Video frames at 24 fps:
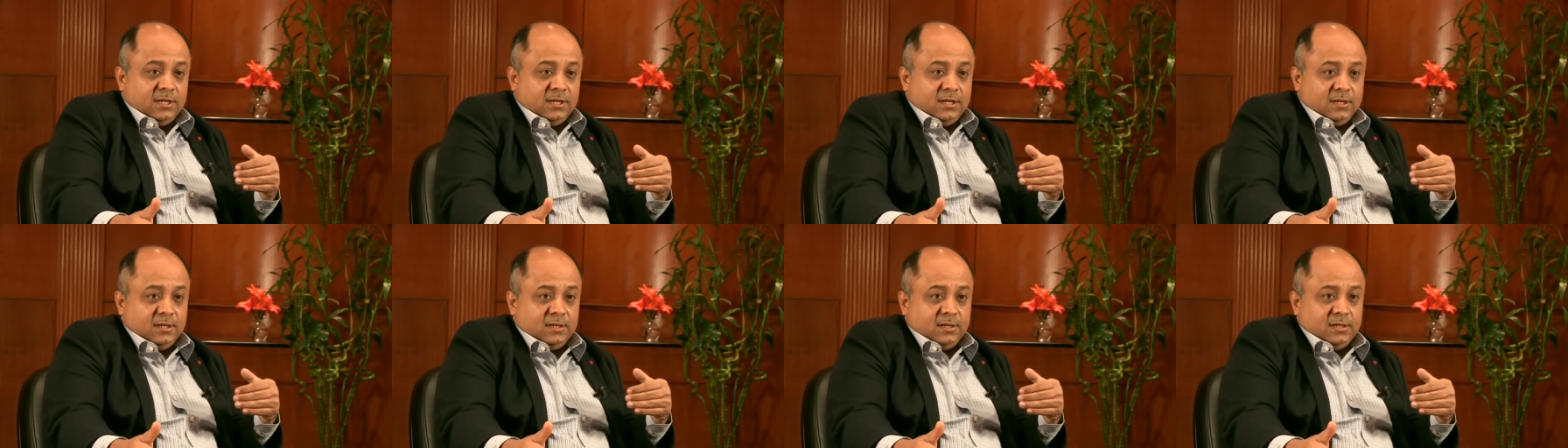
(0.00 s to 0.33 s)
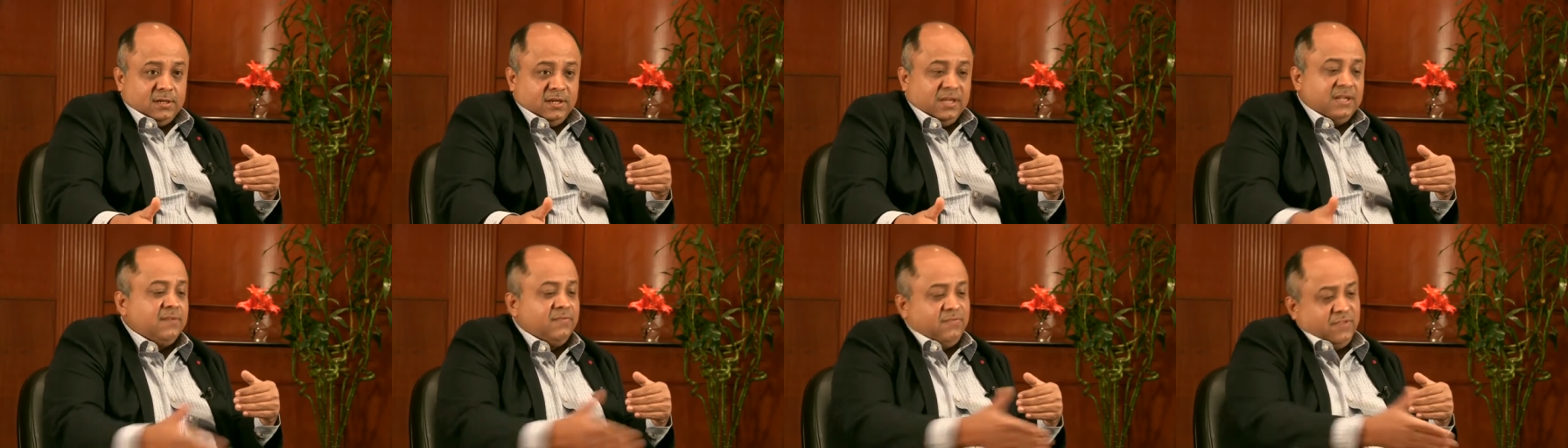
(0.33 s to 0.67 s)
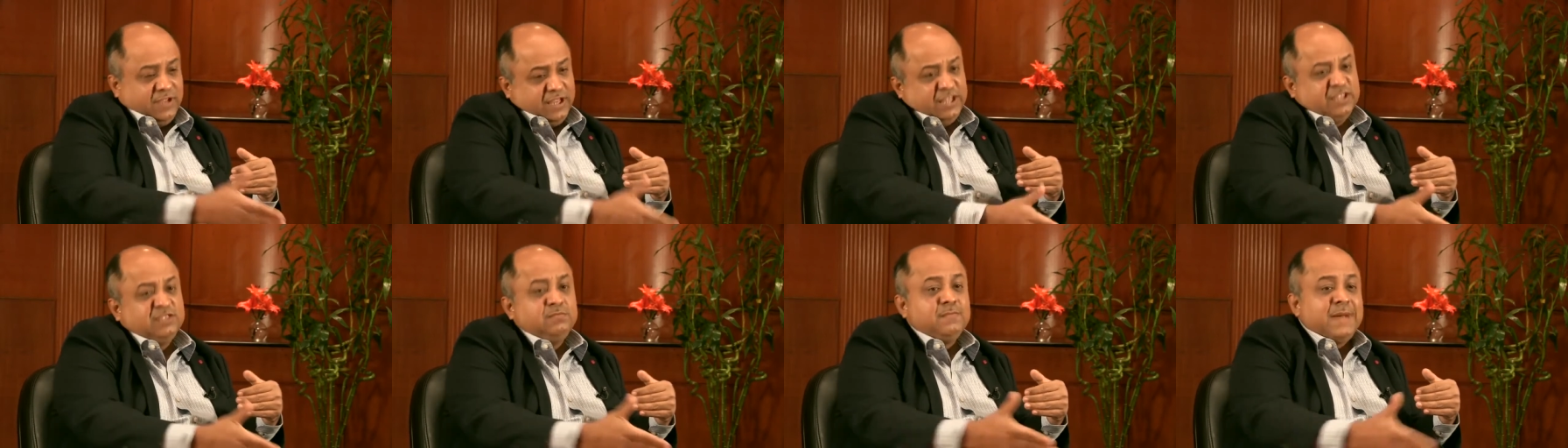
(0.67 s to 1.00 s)
uh, in a
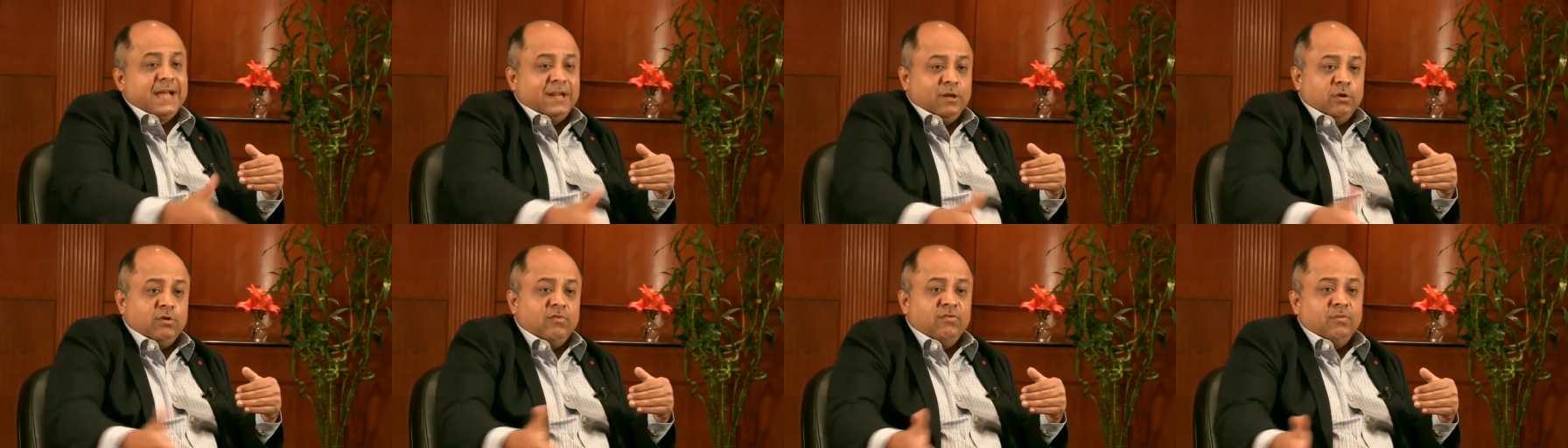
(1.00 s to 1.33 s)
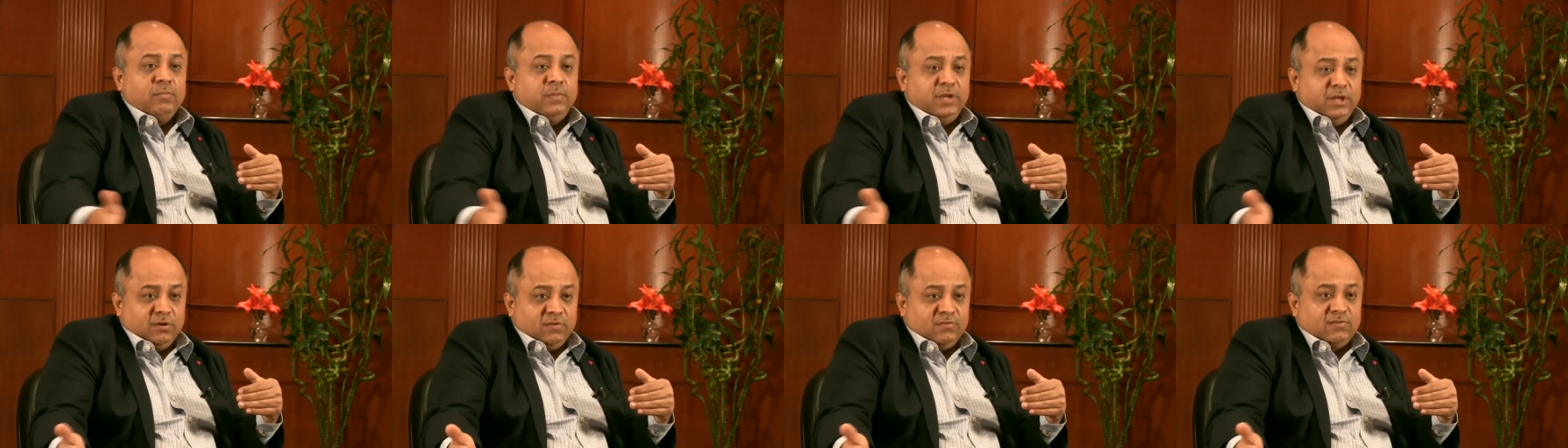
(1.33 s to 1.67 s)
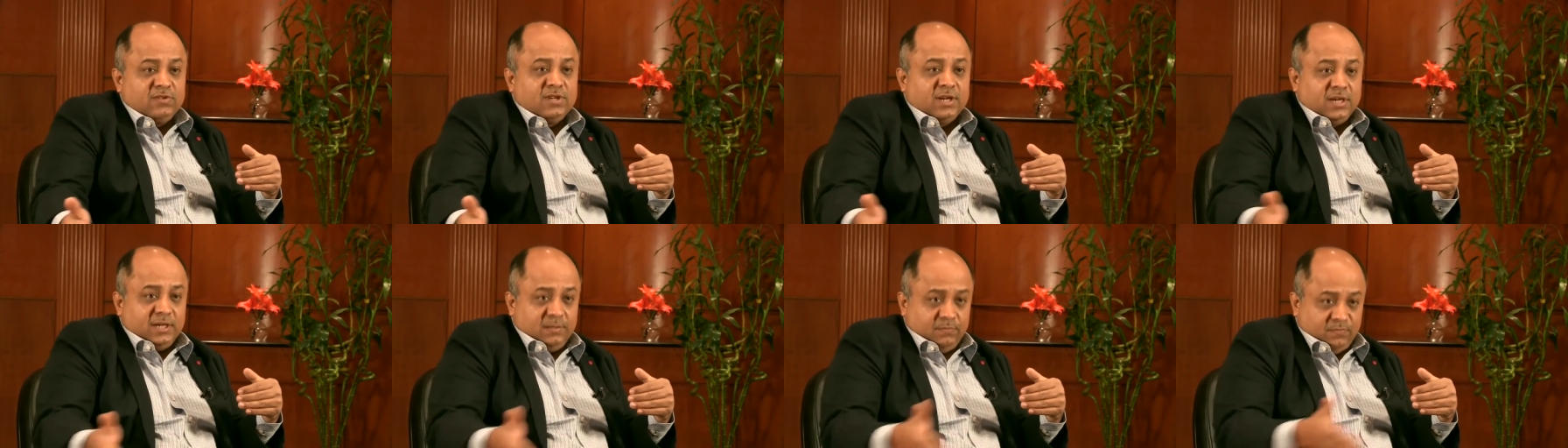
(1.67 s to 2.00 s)
phased manner over a period
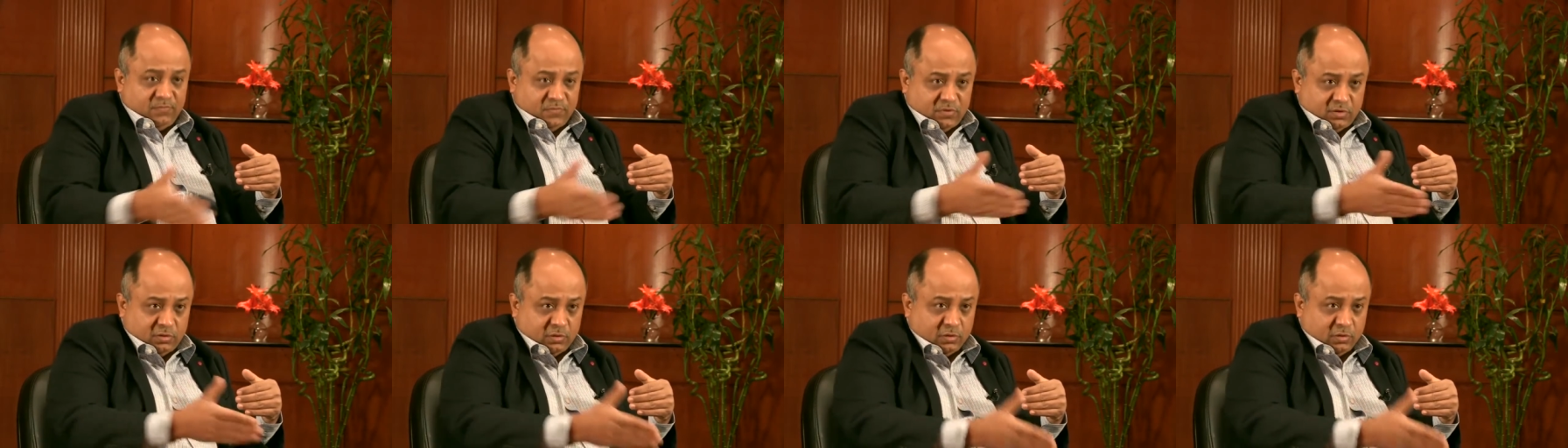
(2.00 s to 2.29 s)
of time.